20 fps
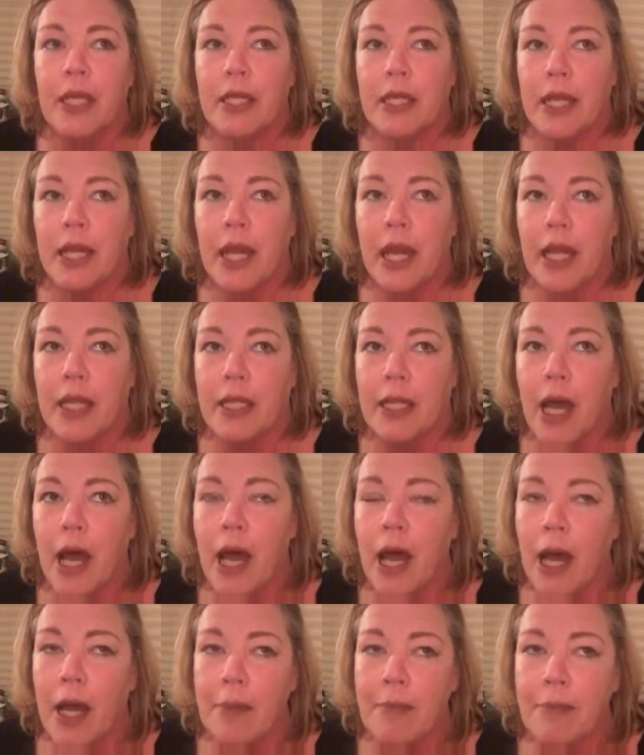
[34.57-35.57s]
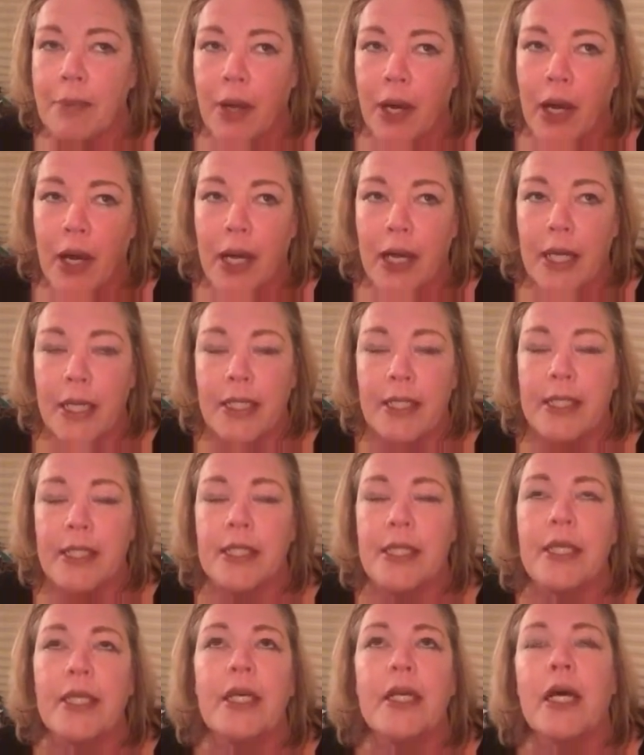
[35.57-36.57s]
They had the hot
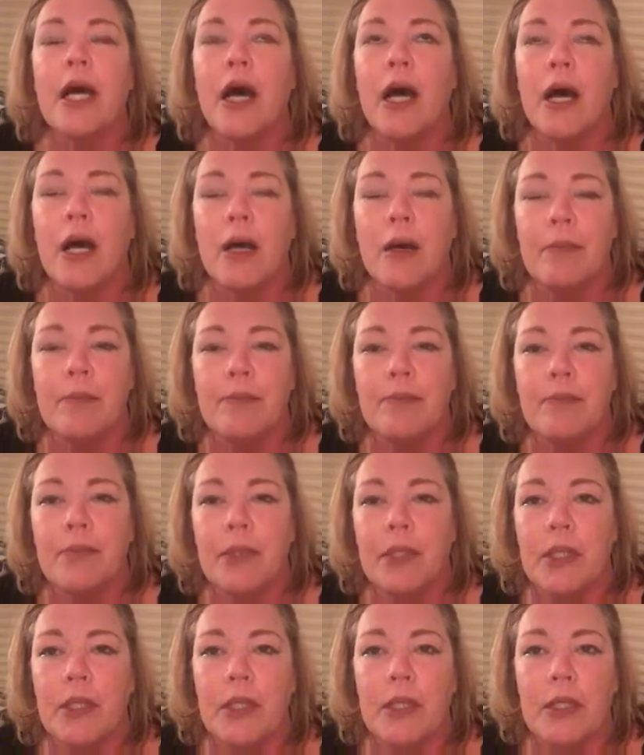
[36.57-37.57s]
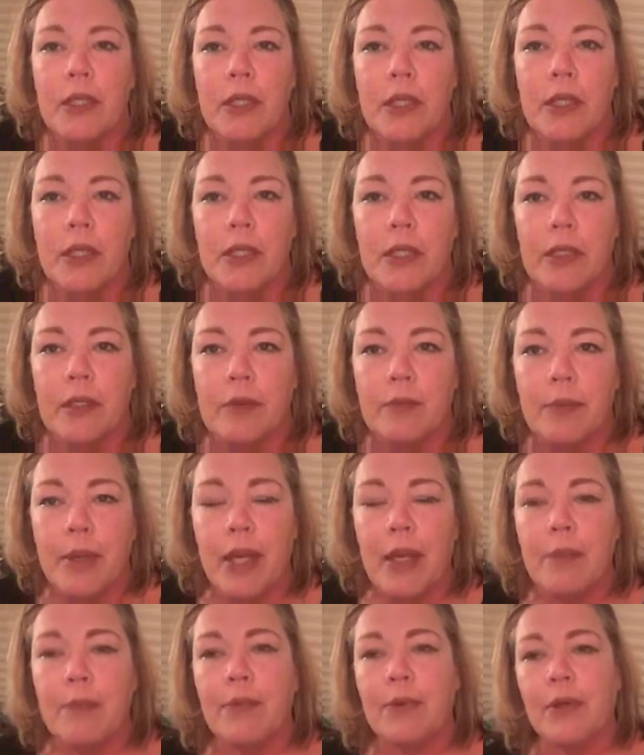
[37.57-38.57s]
buys, um, the
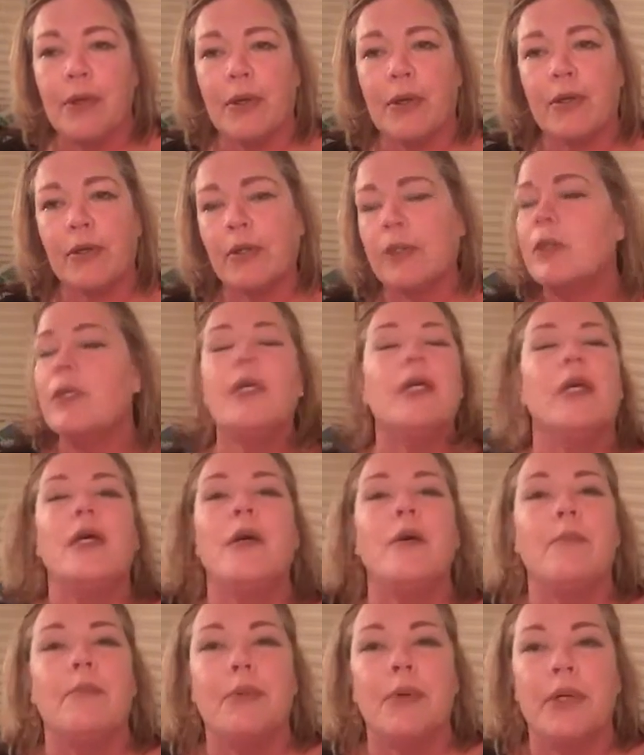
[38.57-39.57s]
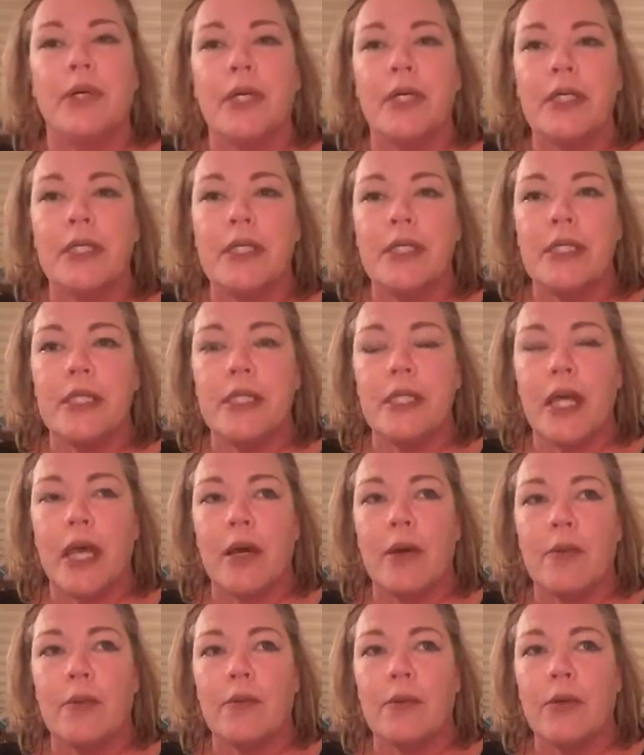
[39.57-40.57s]
paper books
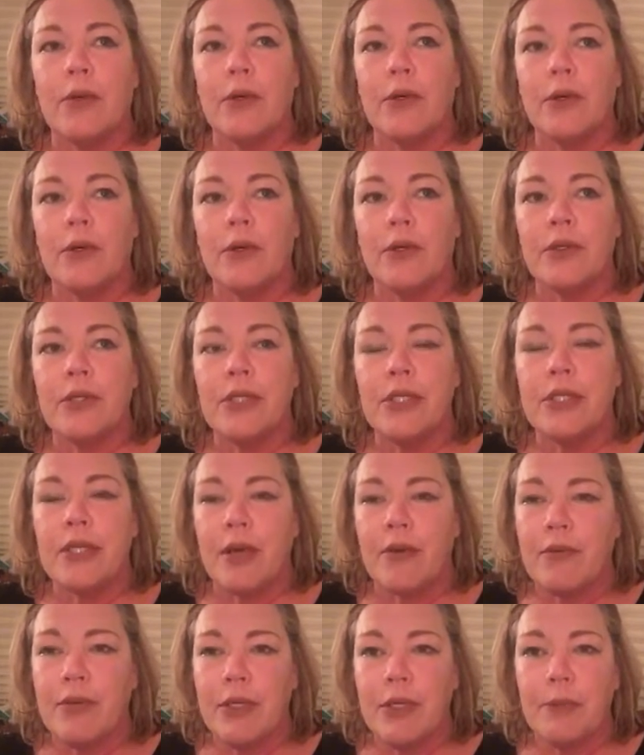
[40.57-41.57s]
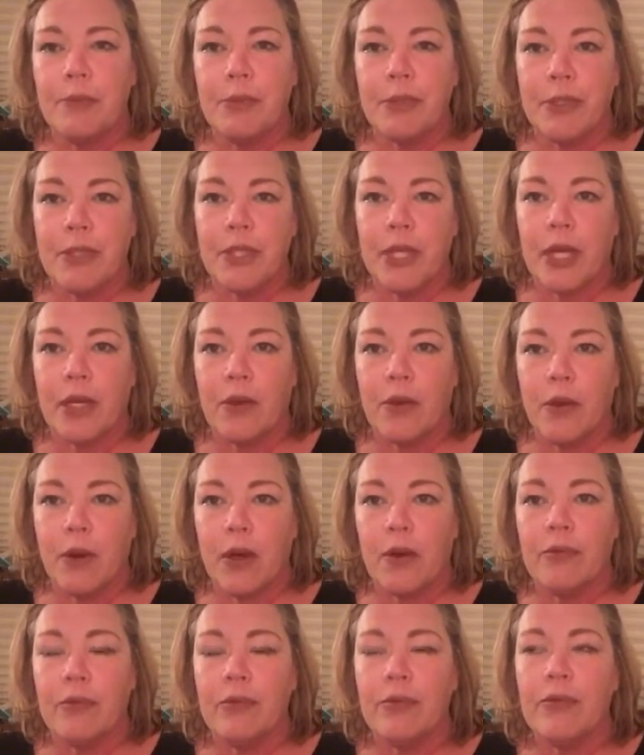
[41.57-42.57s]
that were 70%
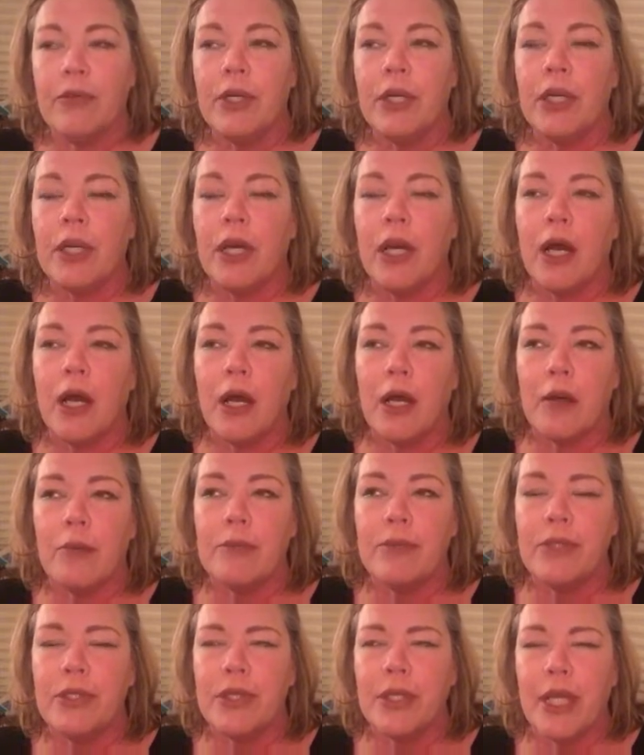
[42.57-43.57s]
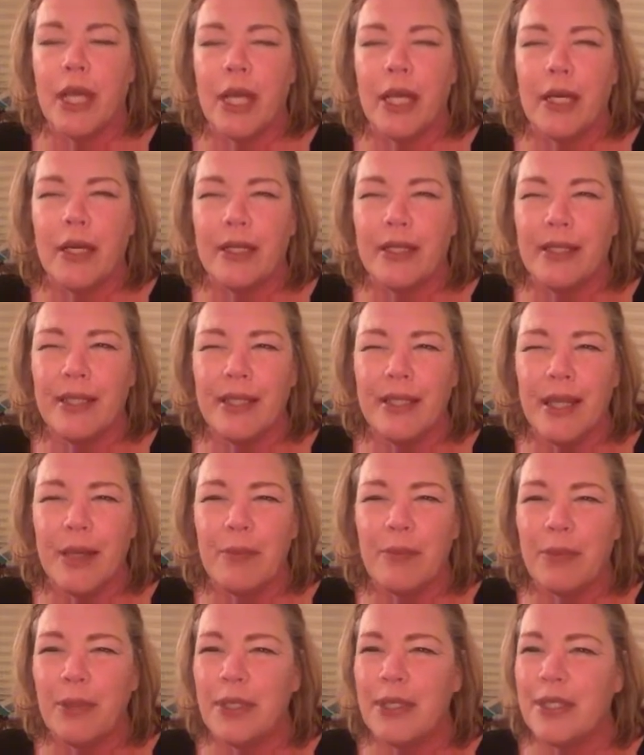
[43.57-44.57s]
off. Um, so that, I think
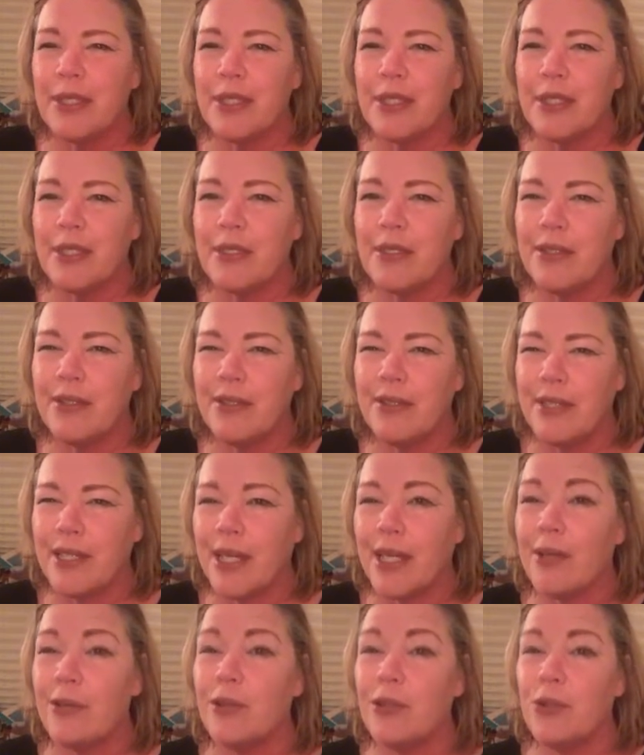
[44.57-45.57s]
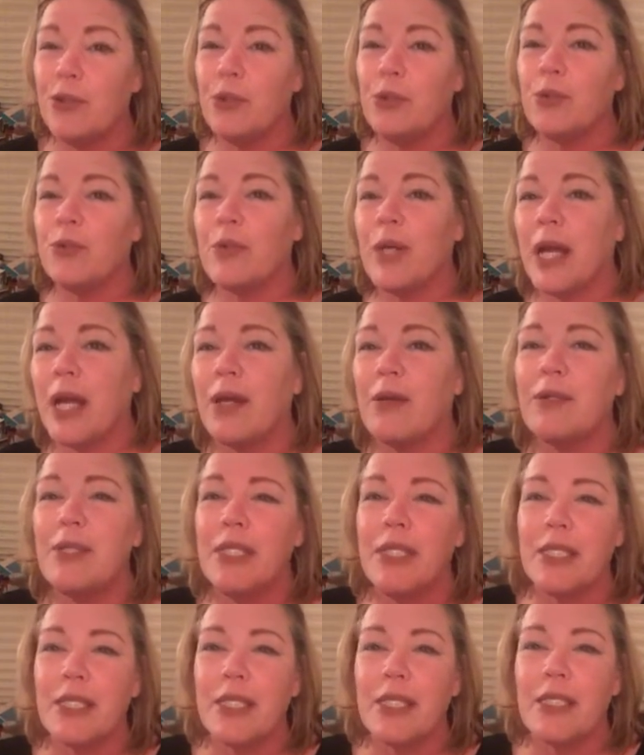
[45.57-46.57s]
that brings it down to around
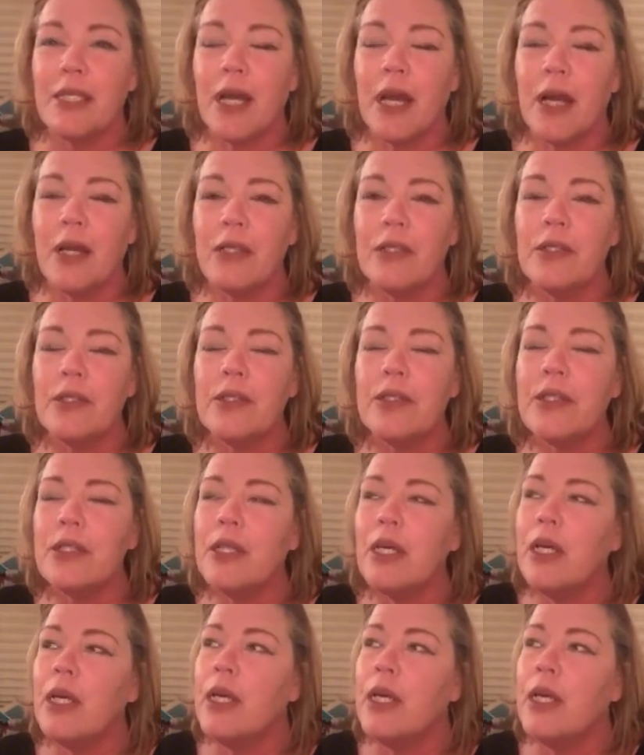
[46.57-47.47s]
$6.